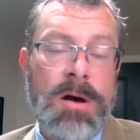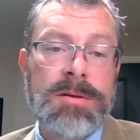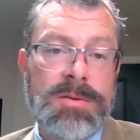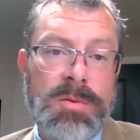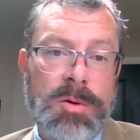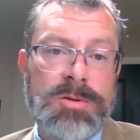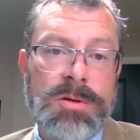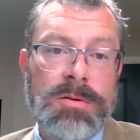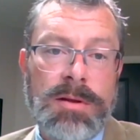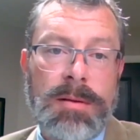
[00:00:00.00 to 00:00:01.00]
also most
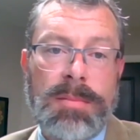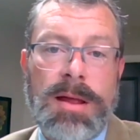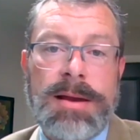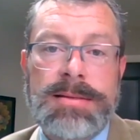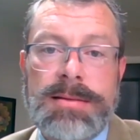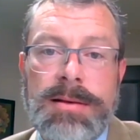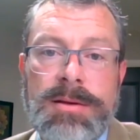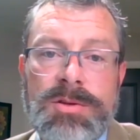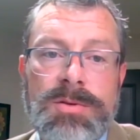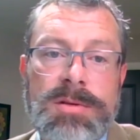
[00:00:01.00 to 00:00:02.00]
certainly applies to
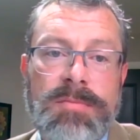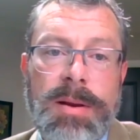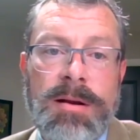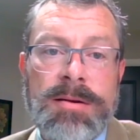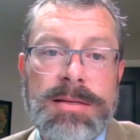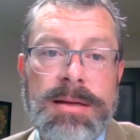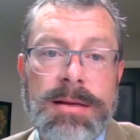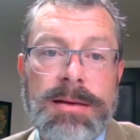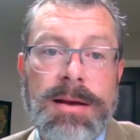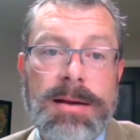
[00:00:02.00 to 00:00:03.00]
issues of parenting
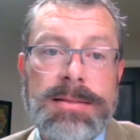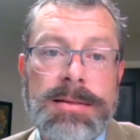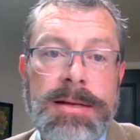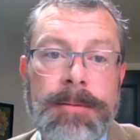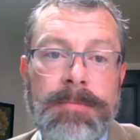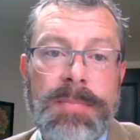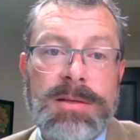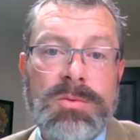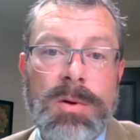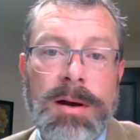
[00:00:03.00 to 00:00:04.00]
and custody
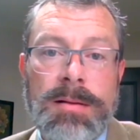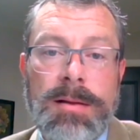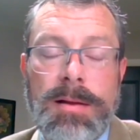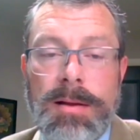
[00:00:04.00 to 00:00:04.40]
as well.